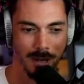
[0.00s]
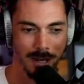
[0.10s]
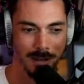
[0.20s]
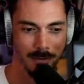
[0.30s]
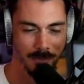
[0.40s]

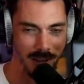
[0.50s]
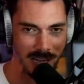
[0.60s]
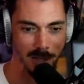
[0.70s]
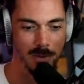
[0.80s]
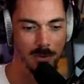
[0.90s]
The
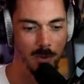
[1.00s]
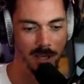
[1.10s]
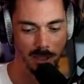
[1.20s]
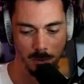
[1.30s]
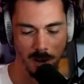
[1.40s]
value is where
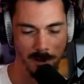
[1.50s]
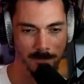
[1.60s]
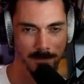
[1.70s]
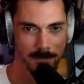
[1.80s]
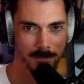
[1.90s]
you are.
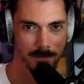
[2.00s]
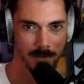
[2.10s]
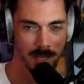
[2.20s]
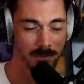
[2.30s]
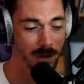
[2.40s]

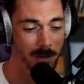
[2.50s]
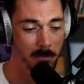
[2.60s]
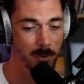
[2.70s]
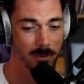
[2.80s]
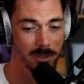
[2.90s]
And it's very
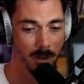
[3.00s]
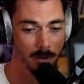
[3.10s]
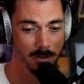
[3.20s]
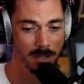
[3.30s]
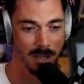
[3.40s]
important to hold on to